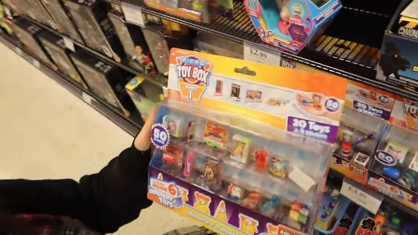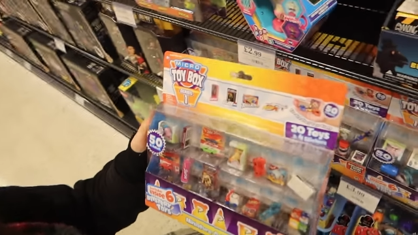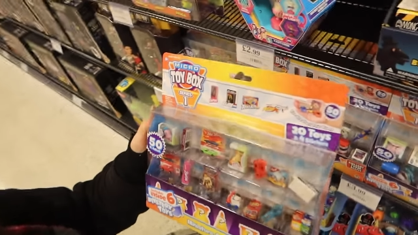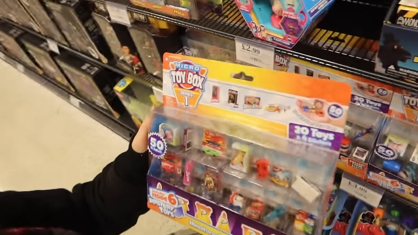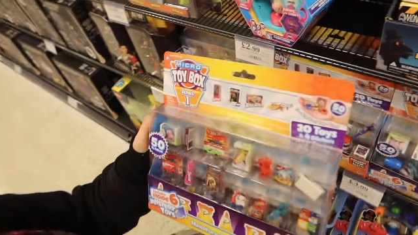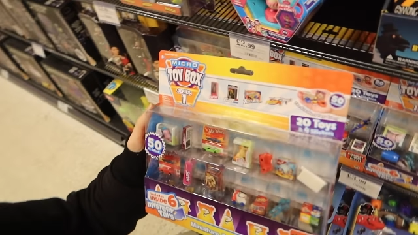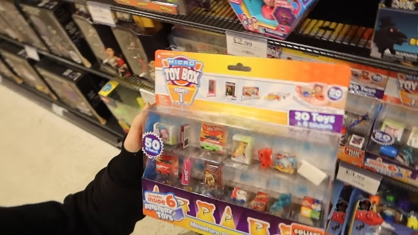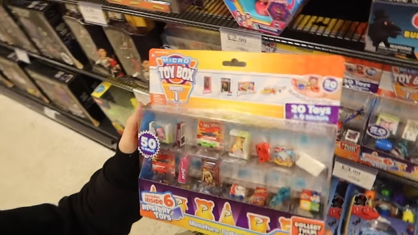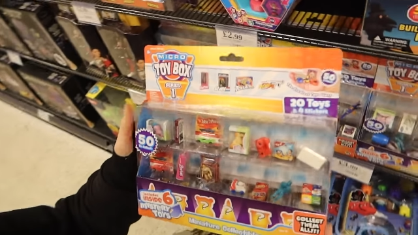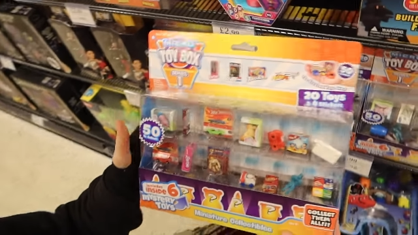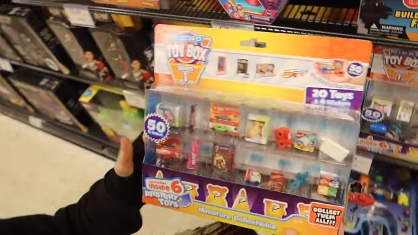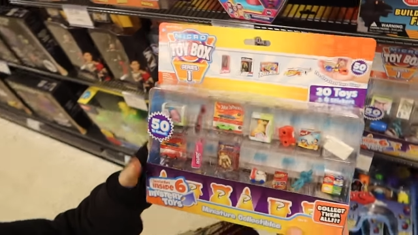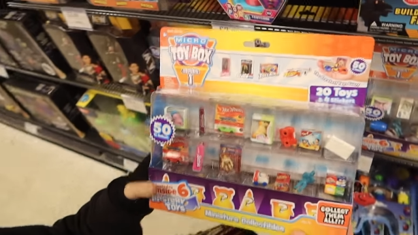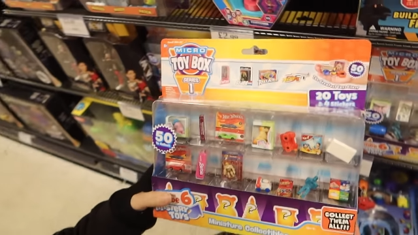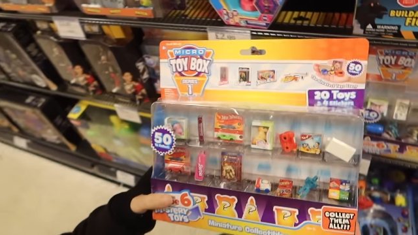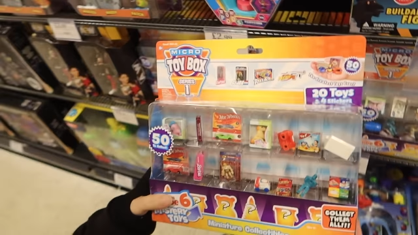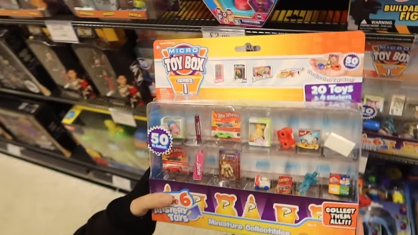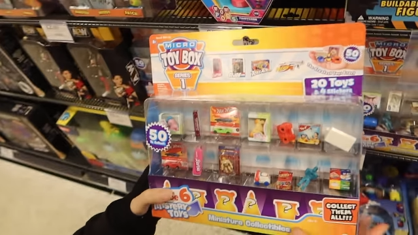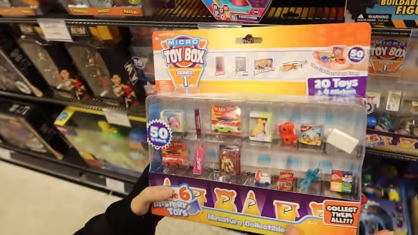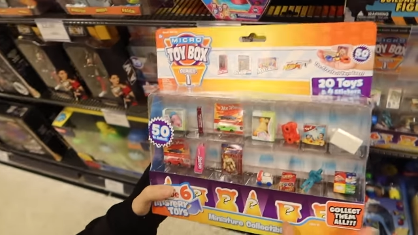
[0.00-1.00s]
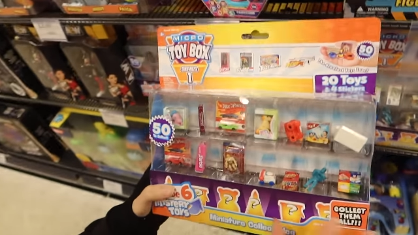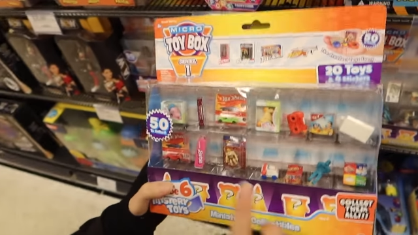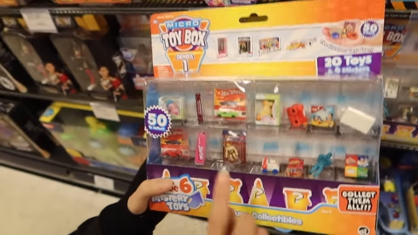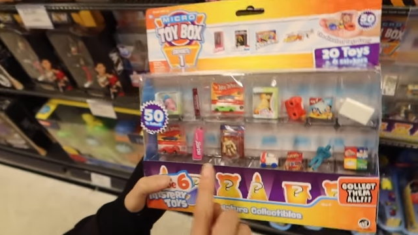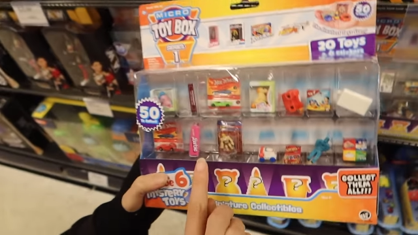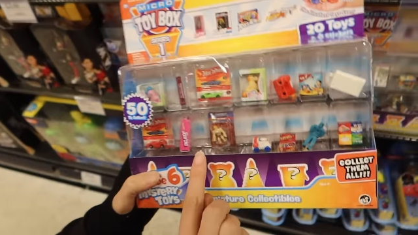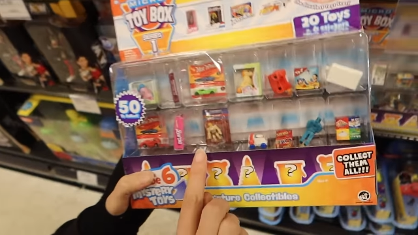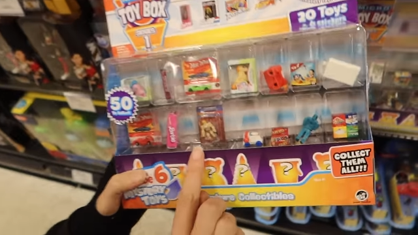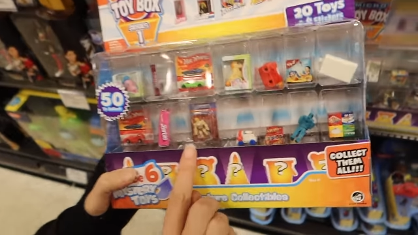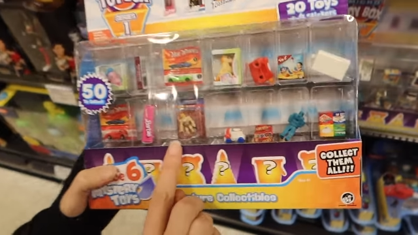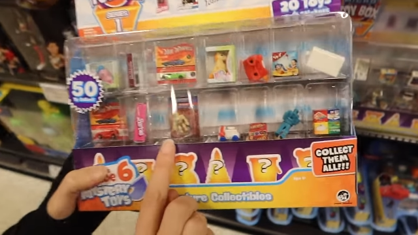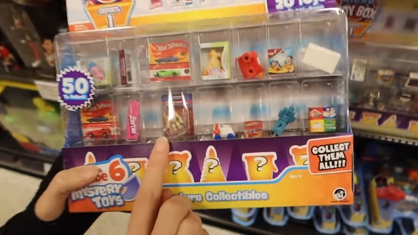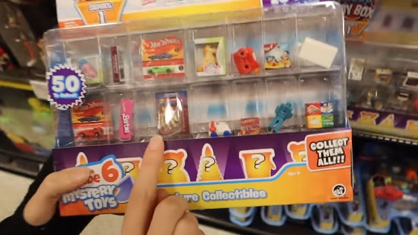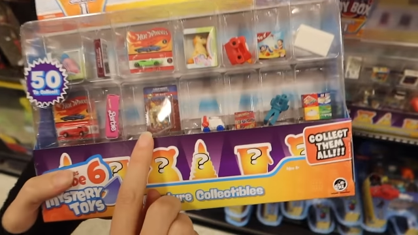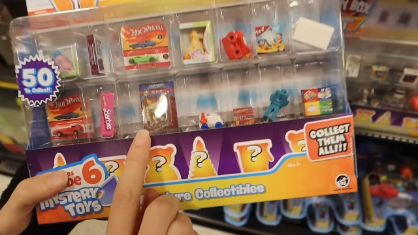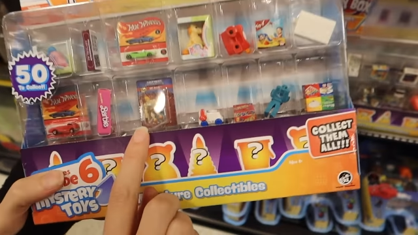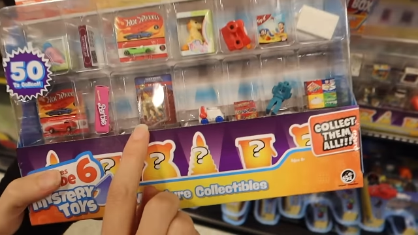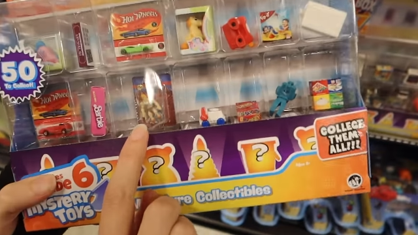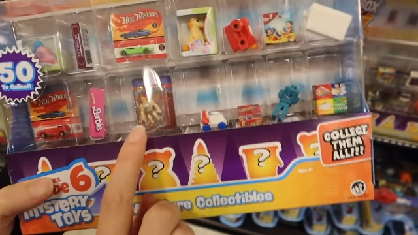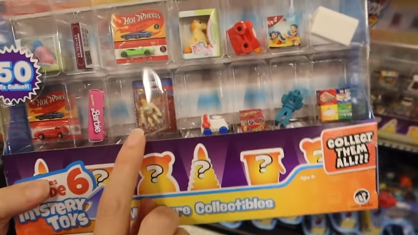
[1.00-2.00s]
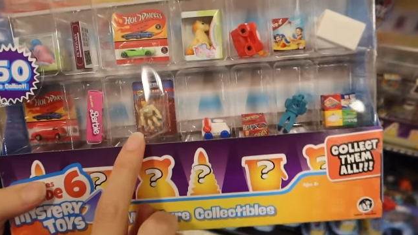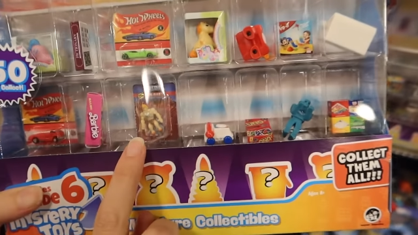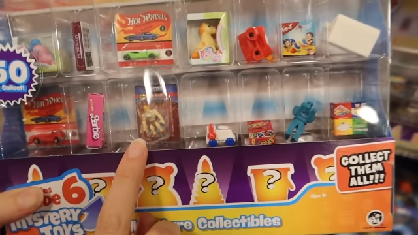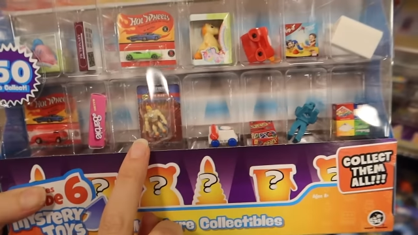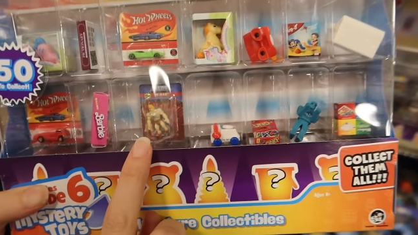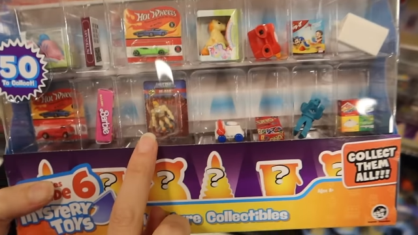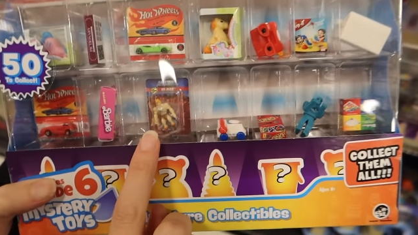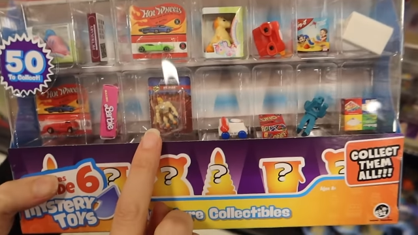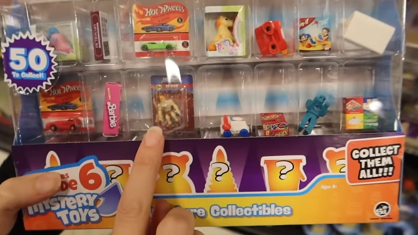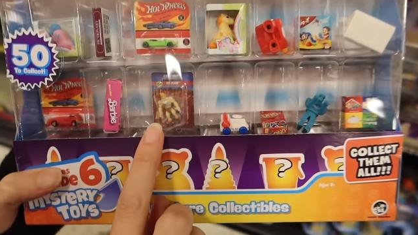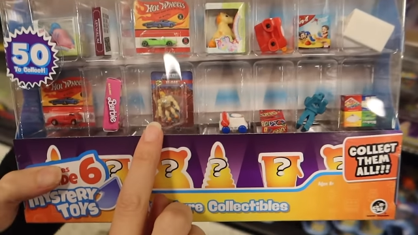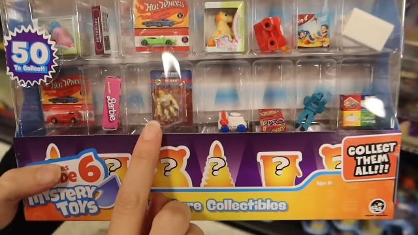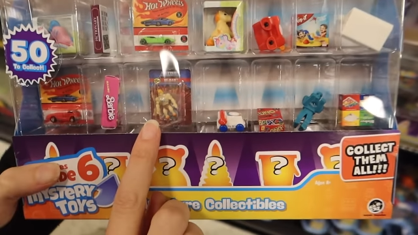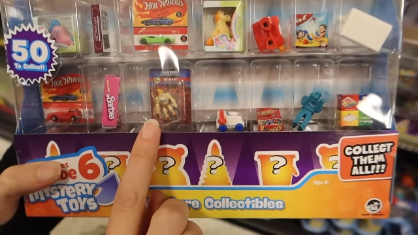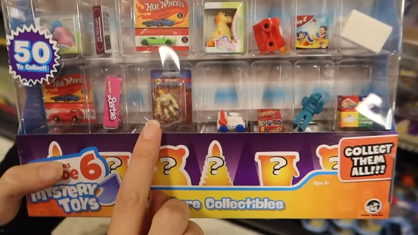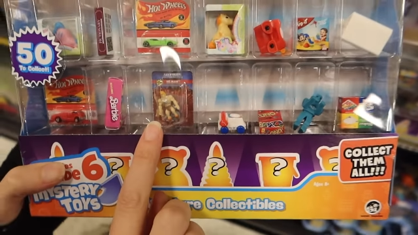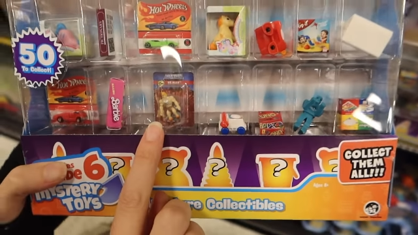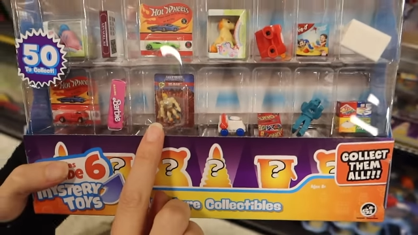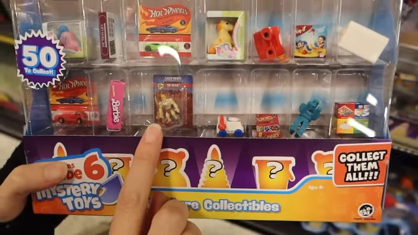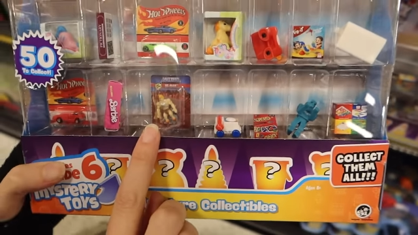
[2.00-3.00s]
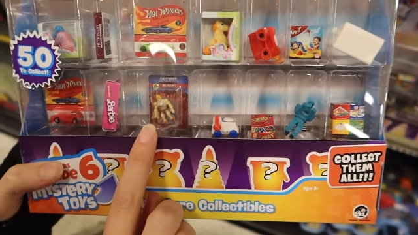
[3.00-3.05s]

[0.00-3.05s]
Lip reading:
Nobody's mouth can be seen.